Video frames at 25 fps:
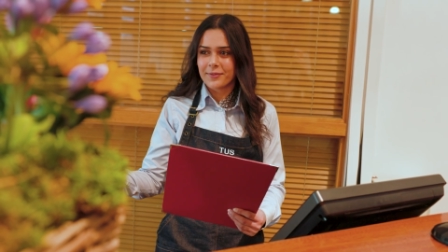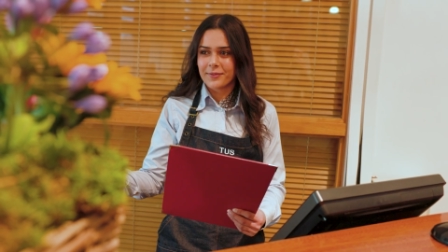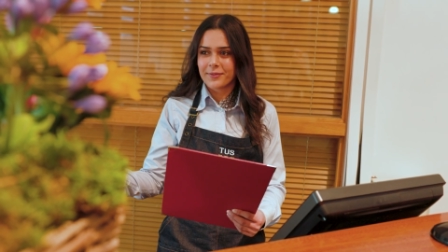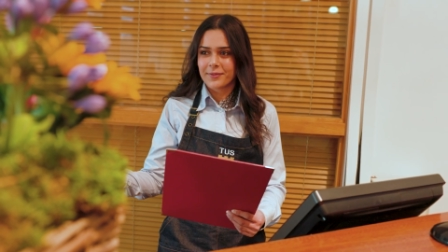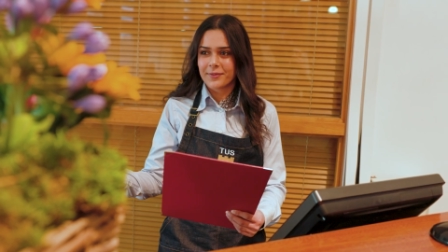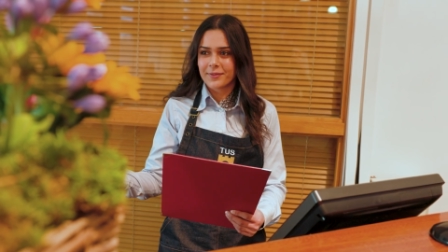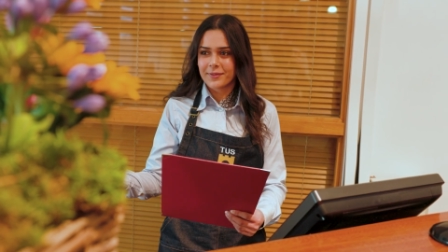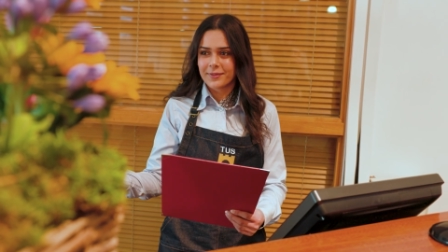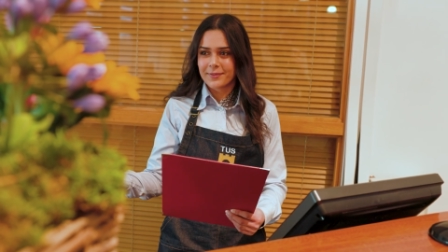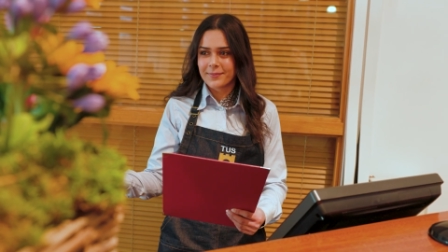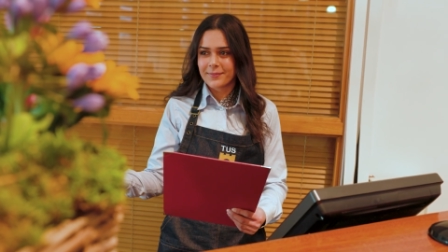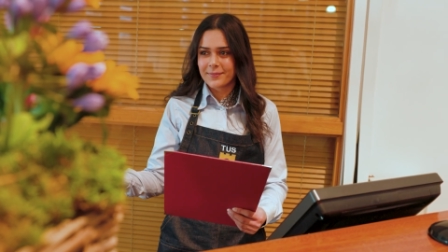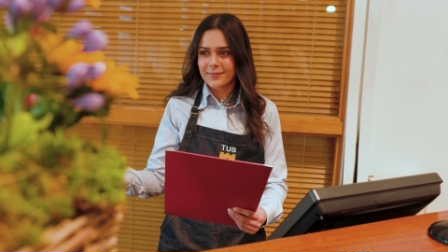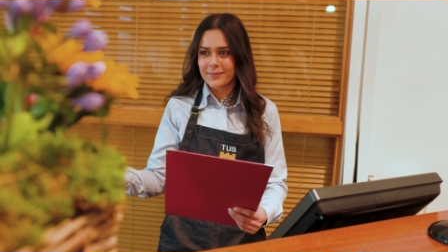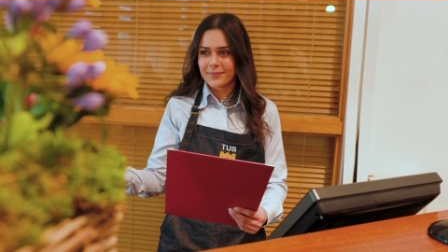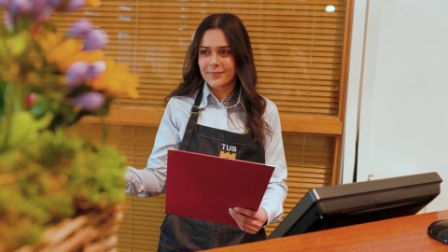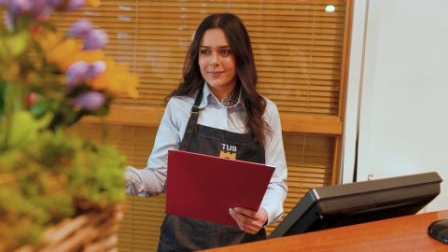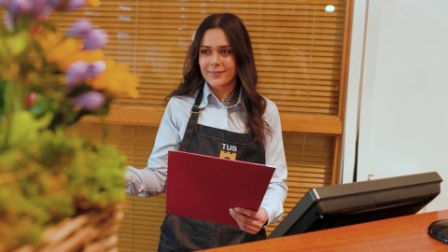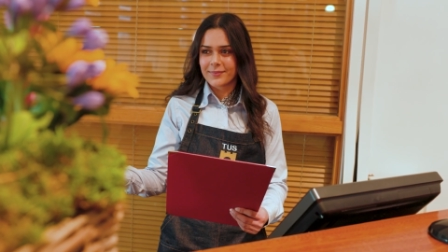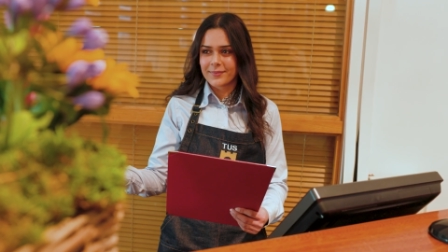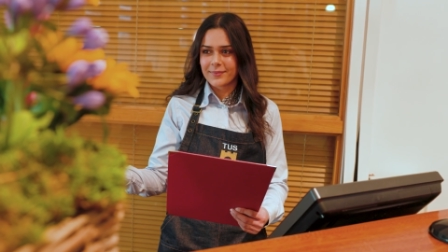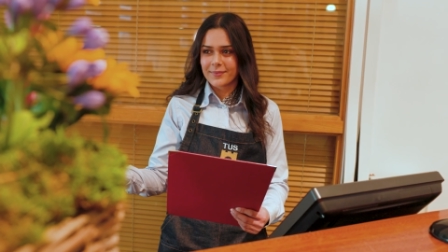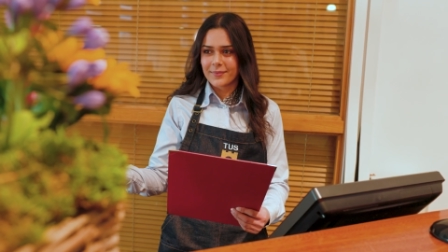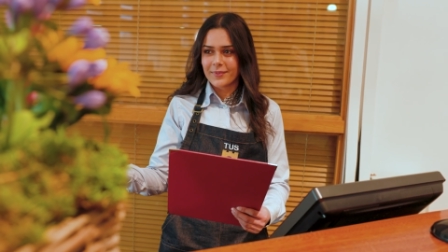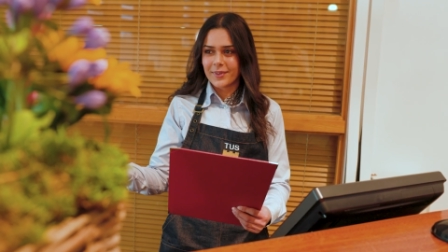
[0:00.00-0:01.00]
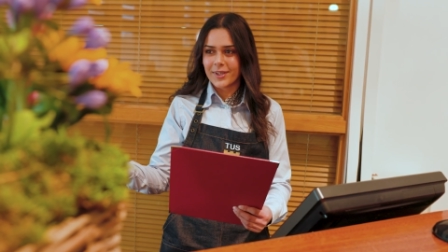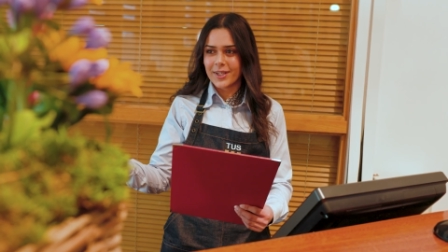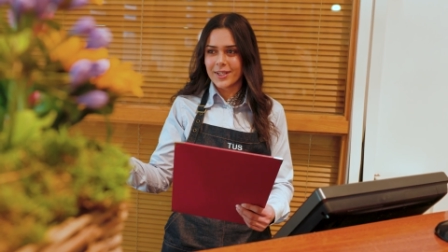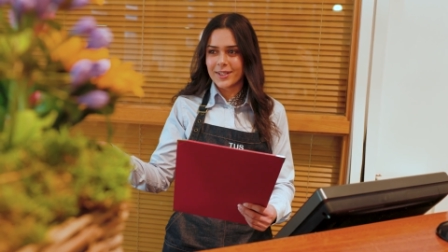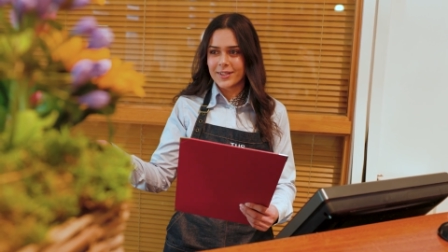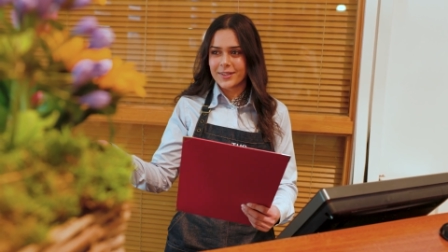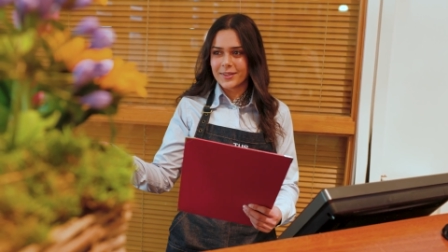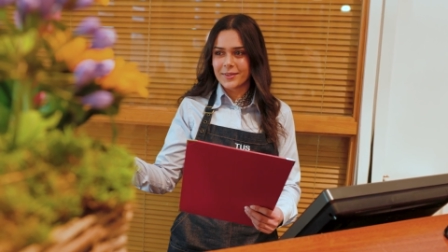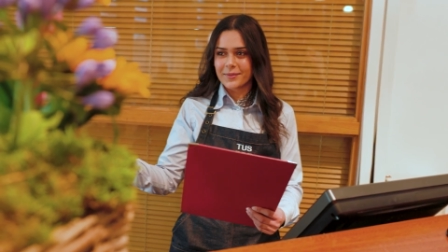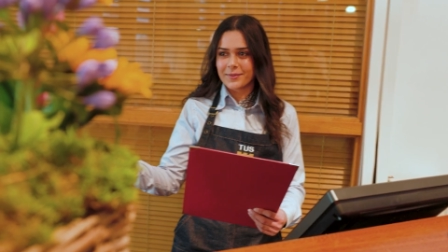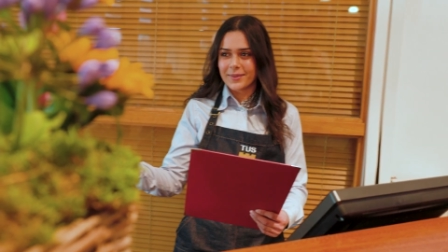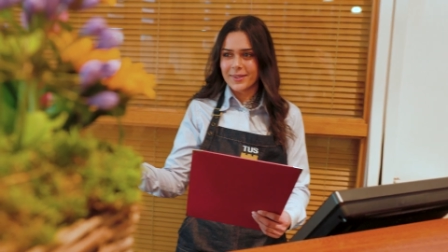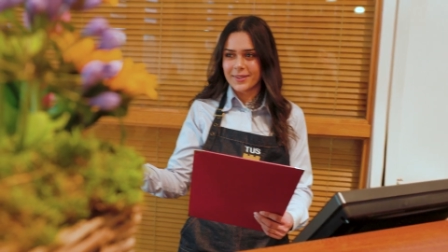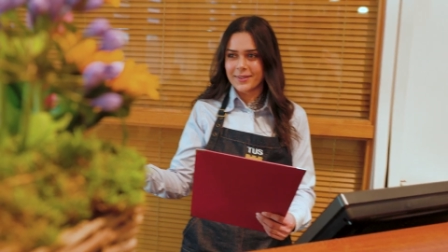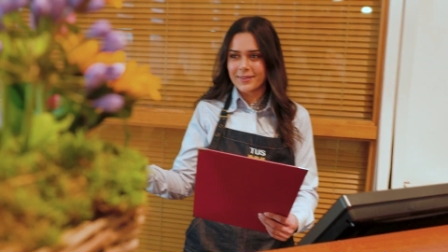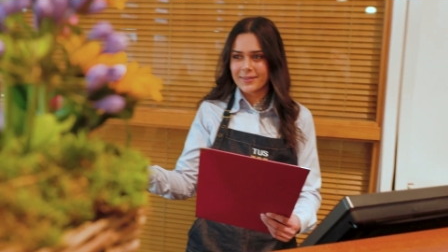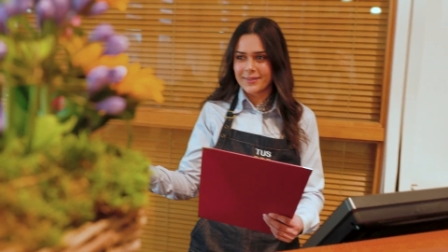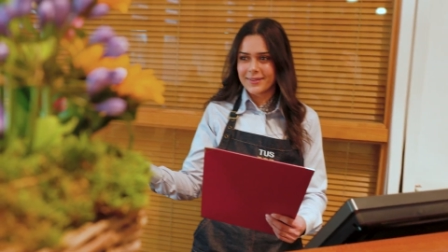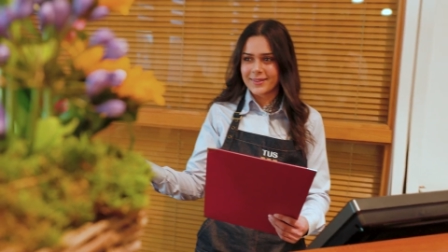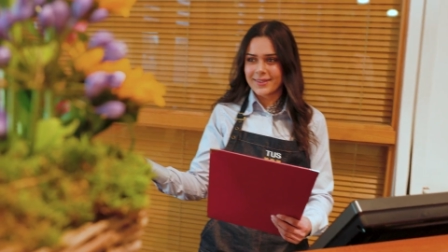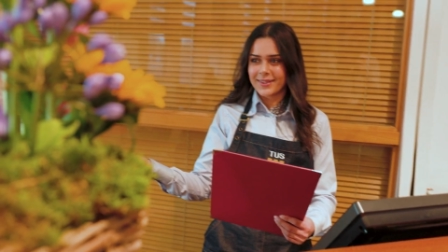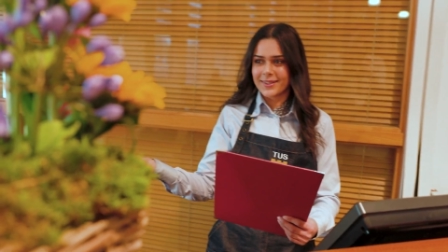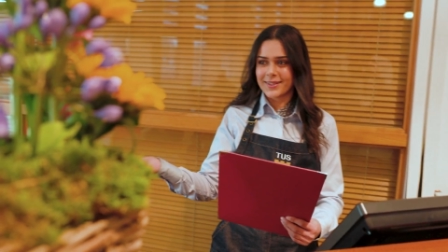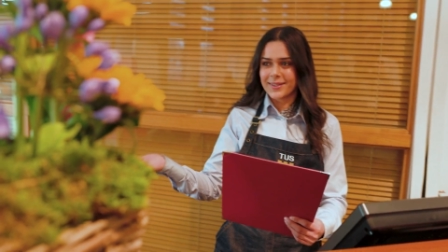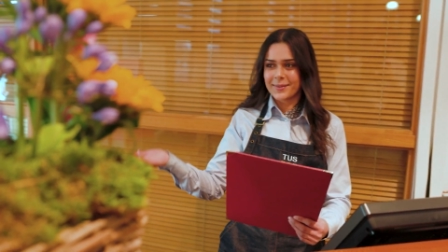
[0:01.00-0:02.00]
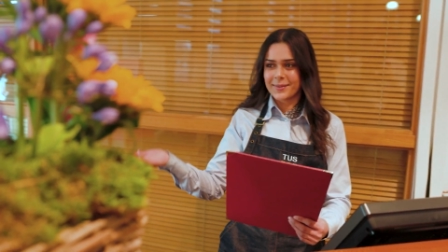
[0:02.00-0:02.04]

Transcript: Going to a group, you come up with your